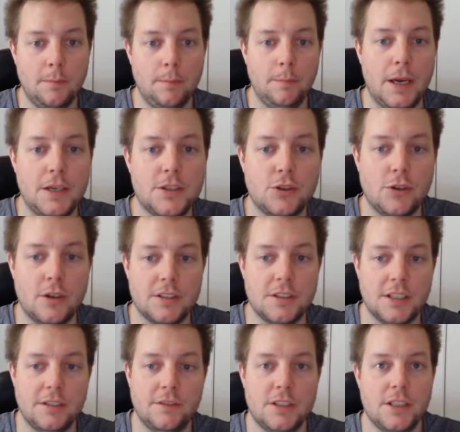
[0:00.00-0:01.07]
base
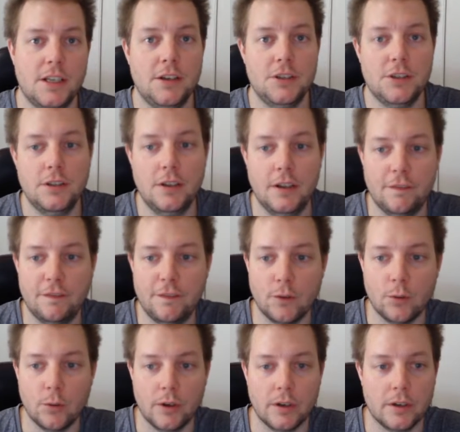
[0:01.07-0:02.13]
transceiver station and
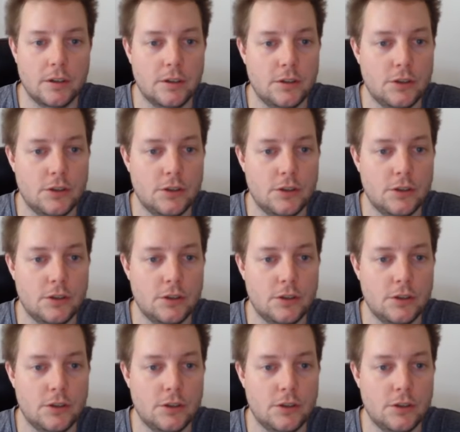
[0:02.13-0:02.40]
forward it